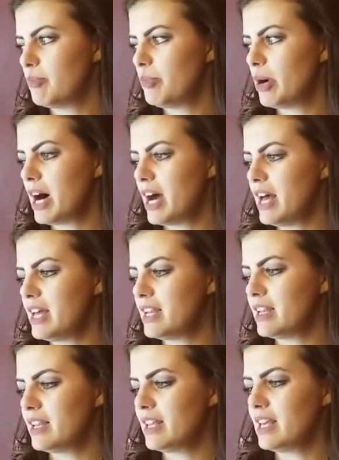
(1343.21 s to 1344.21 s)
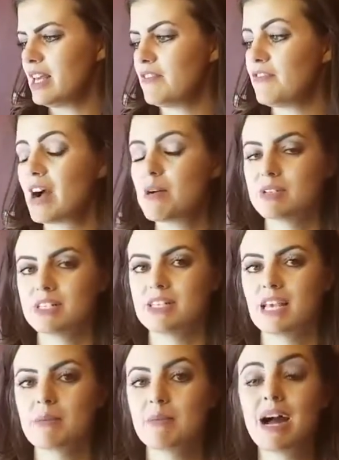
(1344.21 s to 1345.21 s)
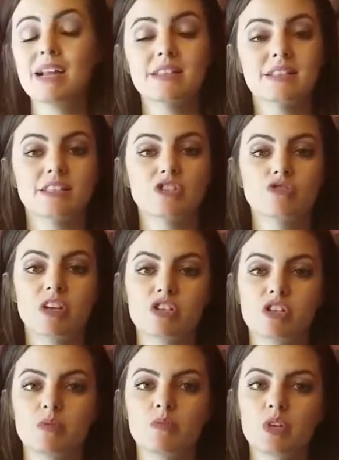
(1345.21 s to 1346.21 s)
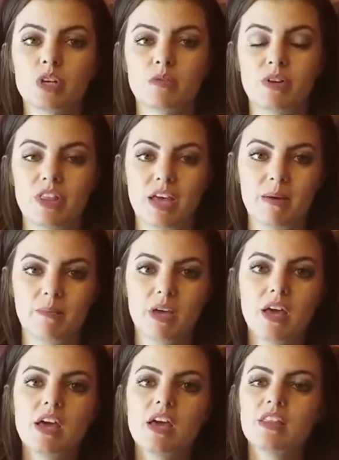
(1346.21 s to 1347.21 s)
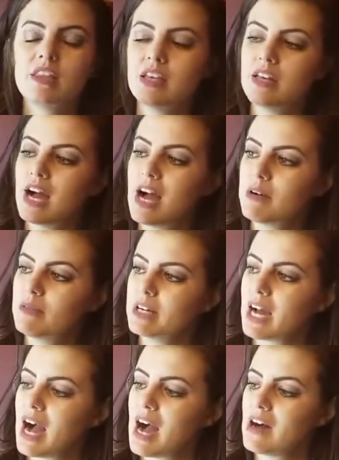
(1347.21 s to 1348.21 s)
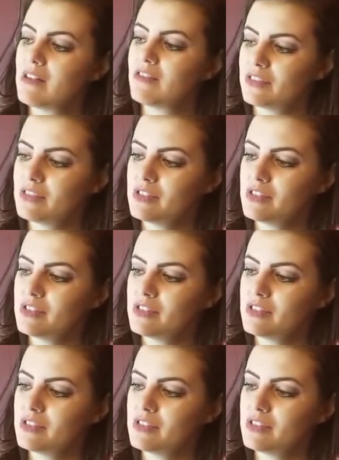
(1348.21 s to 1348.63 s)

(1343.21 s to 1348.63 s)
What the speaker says: But if I was to take him out of this situation and work with him, then I would have